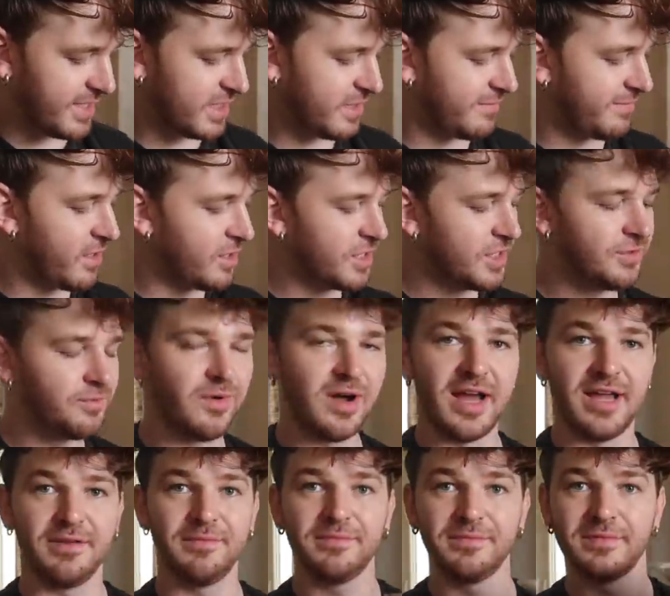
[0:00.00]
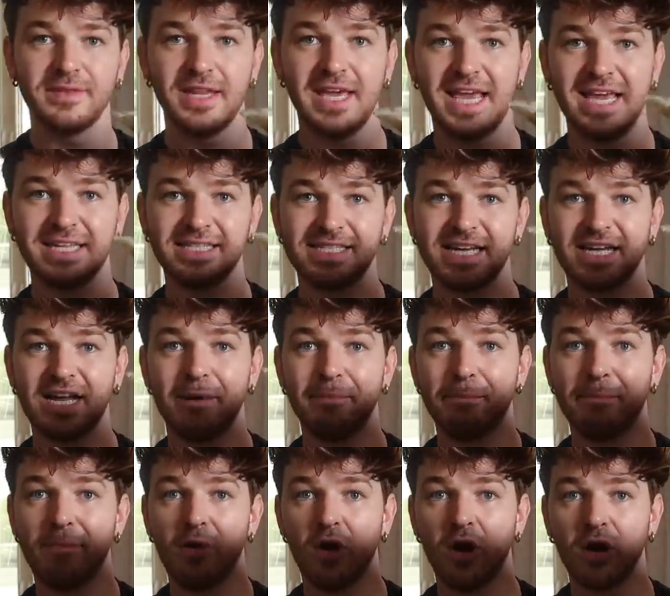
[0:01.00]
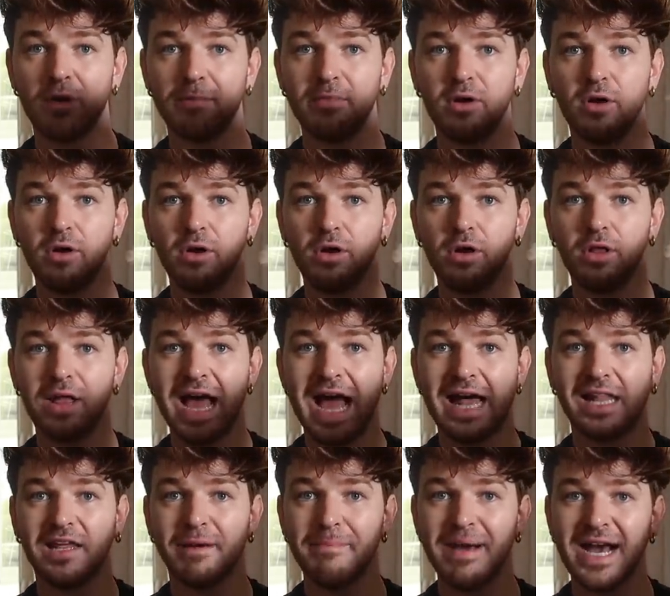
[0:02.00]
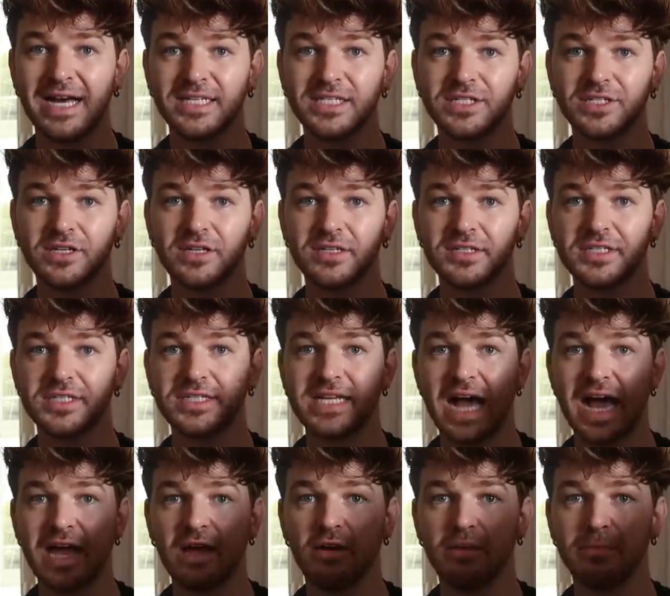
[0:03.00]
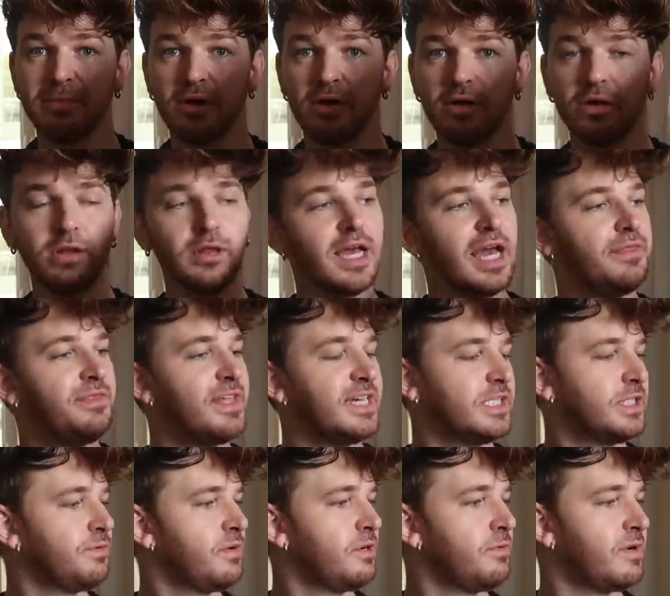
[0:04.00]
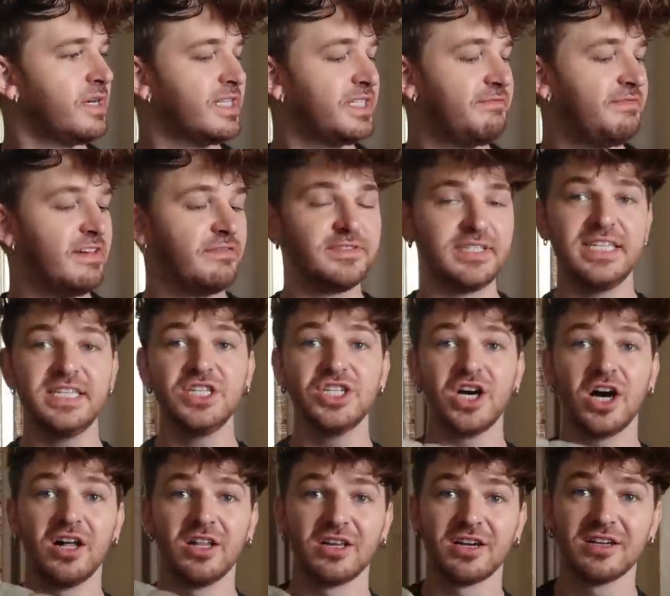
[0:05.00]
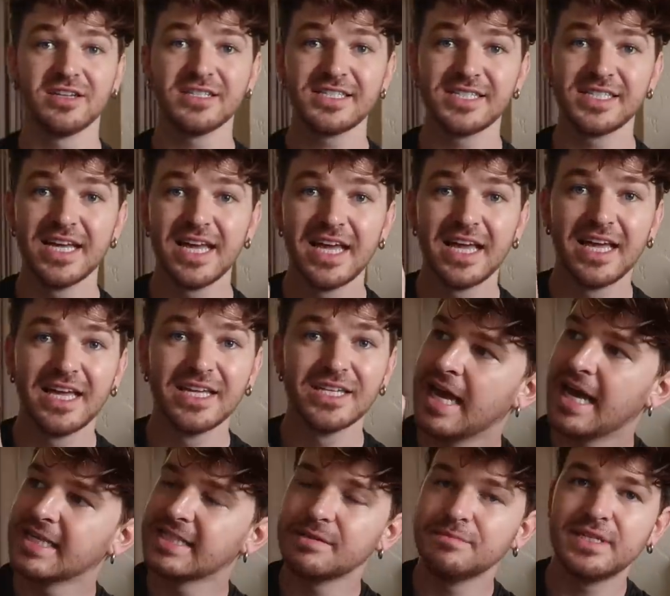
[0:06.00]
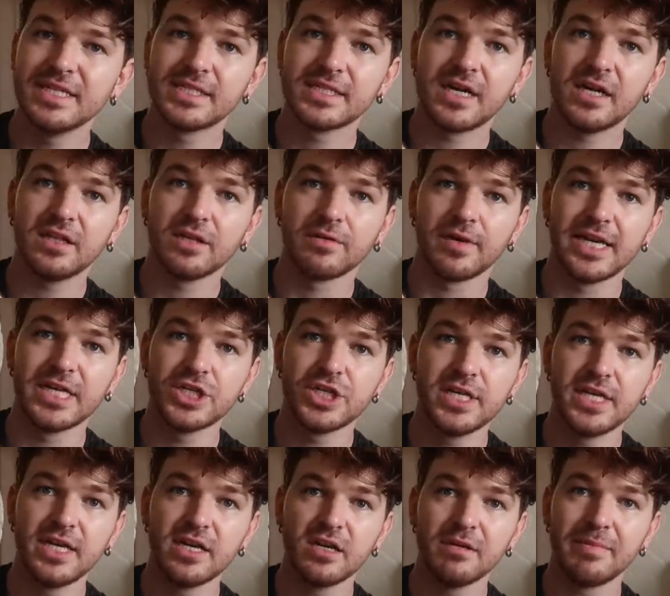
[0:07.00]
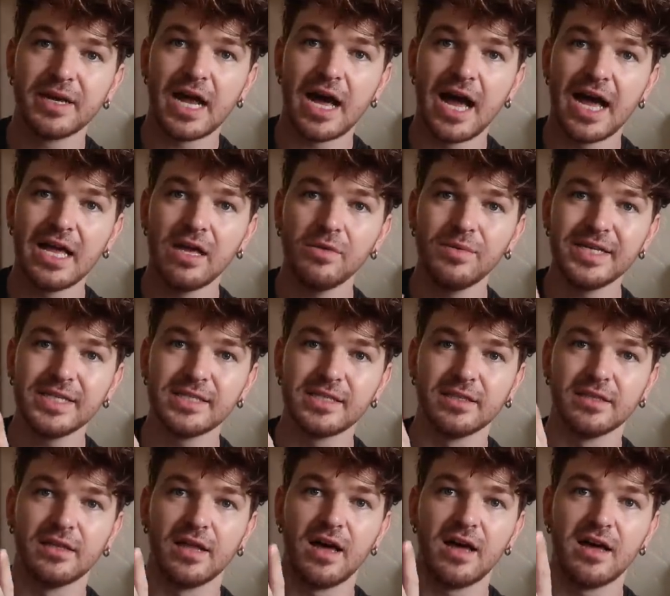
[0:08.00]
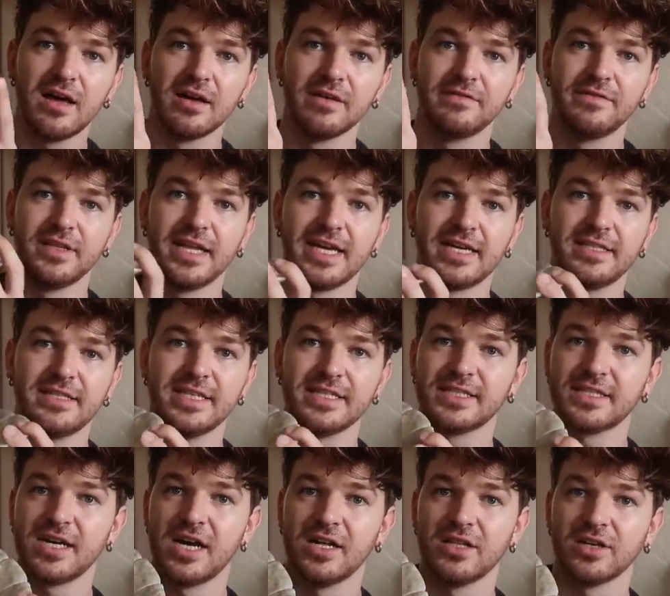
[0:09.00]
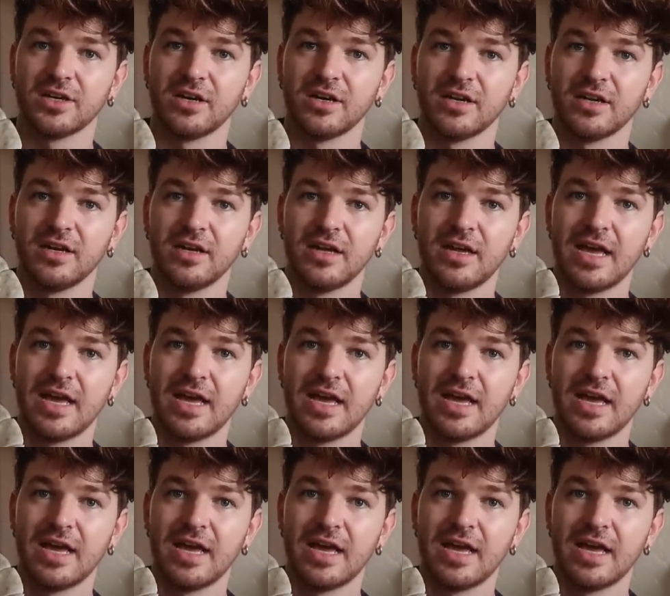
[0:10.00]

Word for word: This first one is like a marble alabaster style bowl, and this one was fifteen dollars. It has some discoloration here, but I always love like discolored